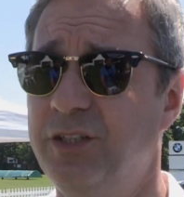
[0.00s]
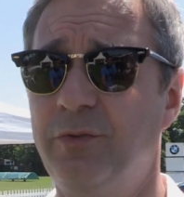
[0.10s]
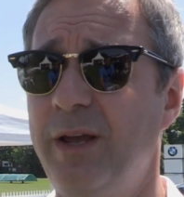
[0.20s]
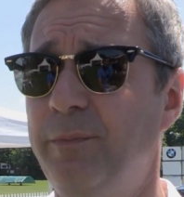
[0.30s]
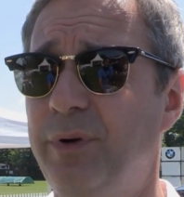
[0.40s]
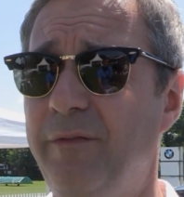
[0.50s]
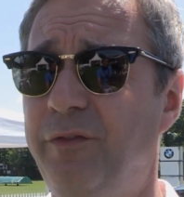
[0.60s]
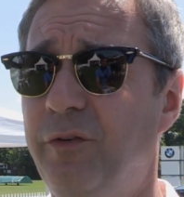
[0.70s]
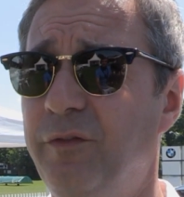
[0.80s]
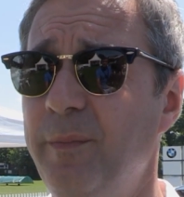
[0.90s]
great
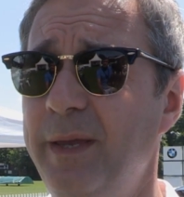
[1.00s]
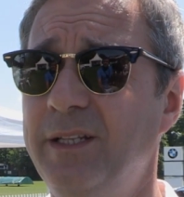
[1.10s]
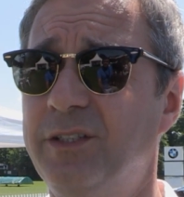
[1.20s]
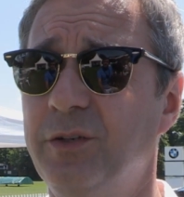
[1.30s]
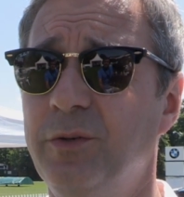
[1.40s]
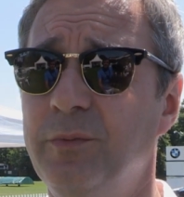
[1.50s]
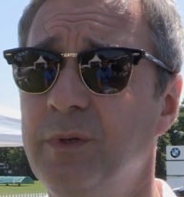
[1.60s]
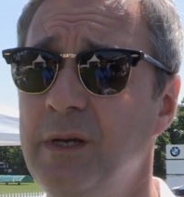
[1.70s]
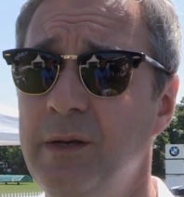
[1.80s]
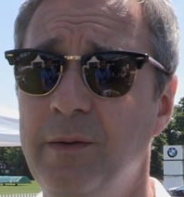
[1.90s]
platform for me
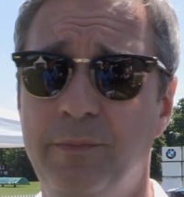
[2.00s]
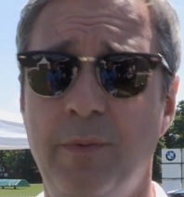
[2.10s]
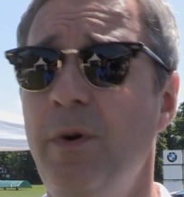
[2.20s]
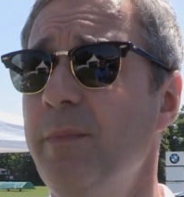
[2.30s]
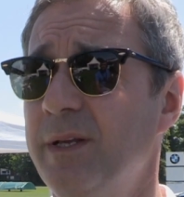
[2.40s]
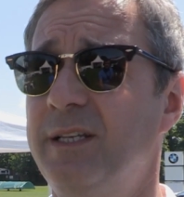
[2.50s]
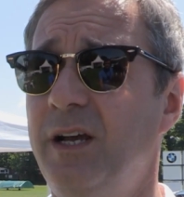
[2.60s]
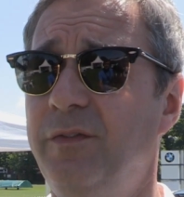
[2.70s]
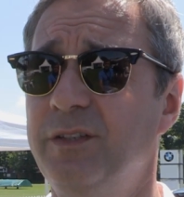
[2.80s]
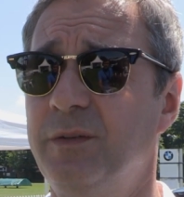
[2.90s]
to promote
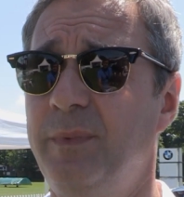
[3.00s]
myself as a